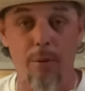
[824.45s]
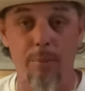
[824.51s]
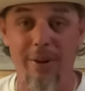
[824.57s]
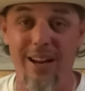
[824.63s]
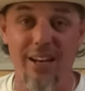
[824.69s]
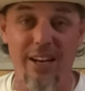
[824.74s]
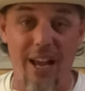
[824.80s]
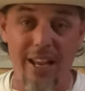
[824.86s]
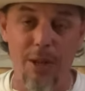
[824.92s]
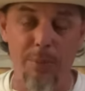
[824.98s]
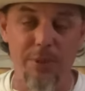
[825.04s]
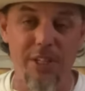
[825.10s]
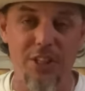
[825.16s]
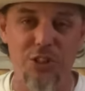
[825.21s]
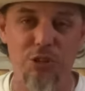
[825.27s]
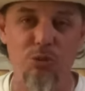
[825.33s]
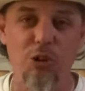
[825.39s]
But at night it would
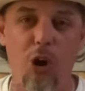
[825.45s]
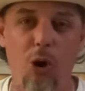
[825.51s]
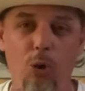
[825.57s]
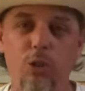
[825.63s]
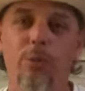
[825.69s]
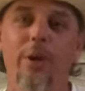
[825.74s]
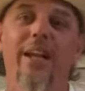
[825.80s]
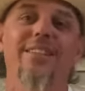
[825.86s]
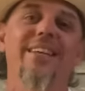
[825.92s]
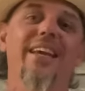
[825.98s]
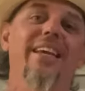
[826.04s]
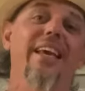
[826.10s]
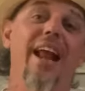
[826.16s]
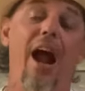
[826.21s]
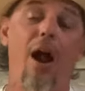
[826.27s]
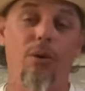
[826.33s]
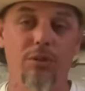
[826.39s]
get too cold, so we had to take
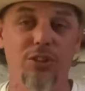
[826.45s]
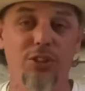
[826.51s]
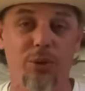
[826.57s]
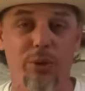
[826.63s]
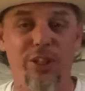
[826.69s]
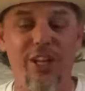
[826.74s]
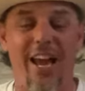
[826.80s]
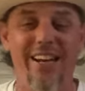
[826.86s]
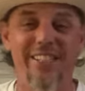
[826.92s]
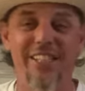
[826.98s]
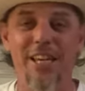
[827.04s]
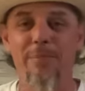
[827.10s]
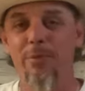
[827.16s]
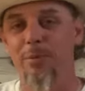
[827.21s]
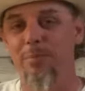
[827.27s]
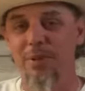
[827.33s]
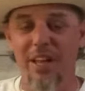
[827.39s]
it out. So it kind of
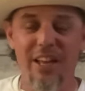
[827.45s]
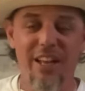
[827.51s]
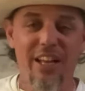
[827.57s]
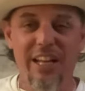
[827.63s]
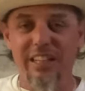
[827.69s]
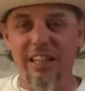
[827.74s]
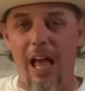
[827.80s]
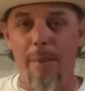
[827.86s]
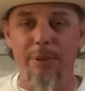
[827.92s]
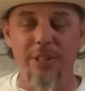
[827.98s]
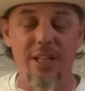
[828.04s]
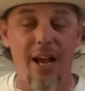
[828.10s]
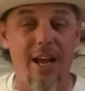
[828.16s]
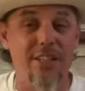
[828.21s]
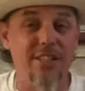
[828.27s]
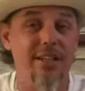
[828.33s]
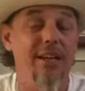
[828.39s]
keep them
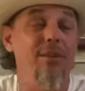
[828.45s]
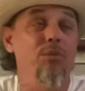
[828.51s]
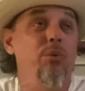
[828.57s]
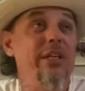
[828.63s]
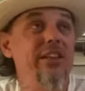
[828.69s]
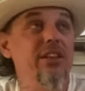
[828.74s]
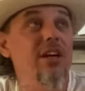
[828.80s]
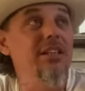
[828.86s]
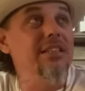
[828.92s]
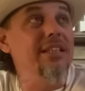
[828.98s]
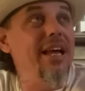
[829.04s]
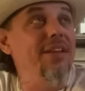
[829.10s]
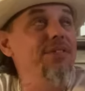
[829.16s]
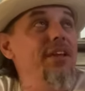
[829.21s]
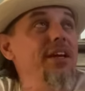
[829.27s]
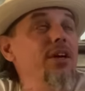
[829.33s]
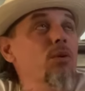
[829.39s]
climatized. And we lugged
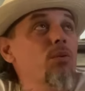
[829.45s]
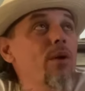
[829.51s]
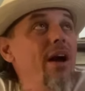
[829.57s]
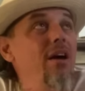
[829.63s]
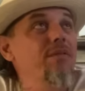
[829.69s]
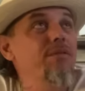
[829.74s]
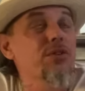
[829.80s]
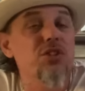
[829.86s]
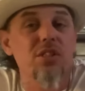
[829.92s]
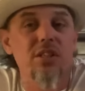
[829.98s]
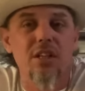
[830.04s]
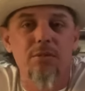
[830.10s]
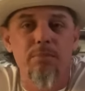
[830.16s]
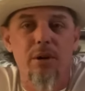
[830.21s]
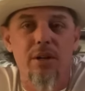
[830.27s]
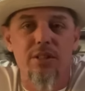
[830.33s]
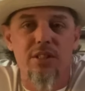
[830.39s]
that thing around for
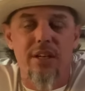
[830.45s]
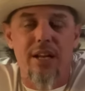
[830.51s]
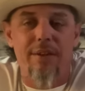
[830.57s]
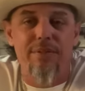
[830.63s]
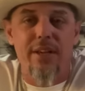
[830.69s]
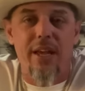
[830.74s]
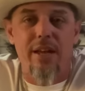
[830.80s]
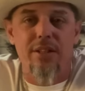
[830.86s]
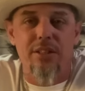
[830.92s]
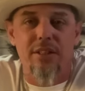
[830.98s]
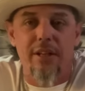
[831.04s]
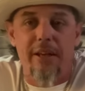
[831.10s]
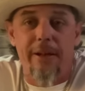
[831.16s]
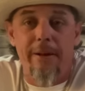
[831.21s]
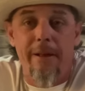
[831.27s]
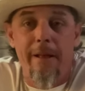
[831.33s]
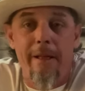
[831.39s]
6 months in
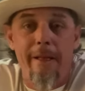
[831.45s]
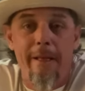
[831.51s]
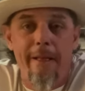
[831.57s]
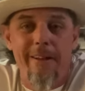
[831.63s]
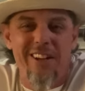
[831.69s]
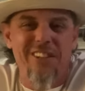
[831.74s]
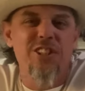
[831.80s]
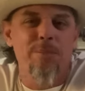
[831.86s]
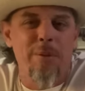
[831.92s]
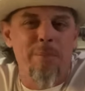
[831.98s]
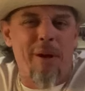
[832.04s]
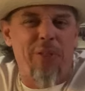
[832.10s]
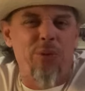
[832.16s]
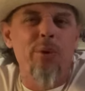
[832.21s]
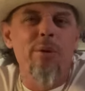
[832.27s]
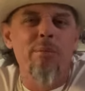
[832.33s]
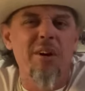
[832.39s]
Afghanistan. It took me
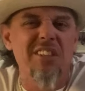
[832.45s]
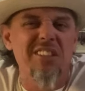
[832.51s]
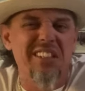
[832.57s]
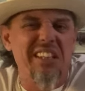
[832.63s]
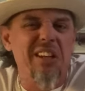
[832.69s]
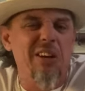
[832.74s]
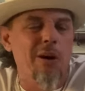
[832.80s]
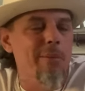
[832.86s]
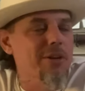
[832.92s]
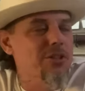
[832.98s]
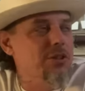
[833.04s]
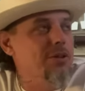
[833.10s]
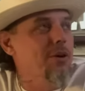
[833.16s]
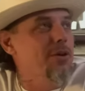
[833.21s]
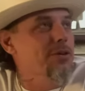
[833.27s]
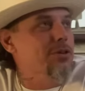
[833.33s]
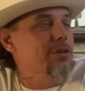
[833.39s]
about 3 months to get all my
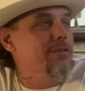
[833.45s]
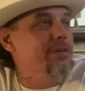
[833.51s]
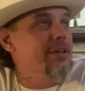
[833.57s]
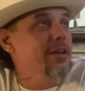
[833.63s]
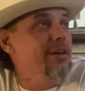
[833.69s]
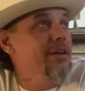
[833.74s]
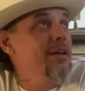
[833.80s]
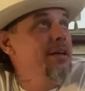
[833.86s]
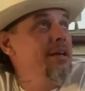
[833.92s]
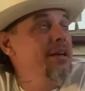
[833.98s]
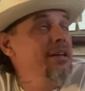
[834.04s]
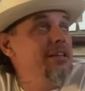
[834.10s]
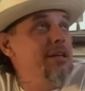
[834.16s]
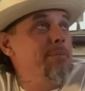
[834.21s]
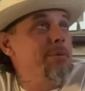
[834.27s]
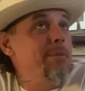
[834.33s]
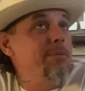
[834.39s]
cigars over there,
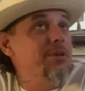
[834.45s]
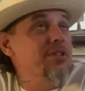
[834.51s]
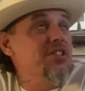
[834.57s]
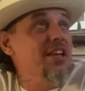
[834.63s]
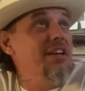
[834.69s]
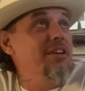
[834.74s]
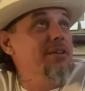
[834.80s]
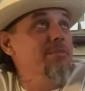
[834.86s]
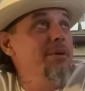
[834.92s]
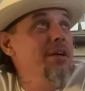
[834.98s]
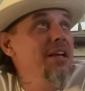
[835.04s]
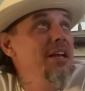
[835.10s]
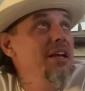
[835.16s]
get people to send them.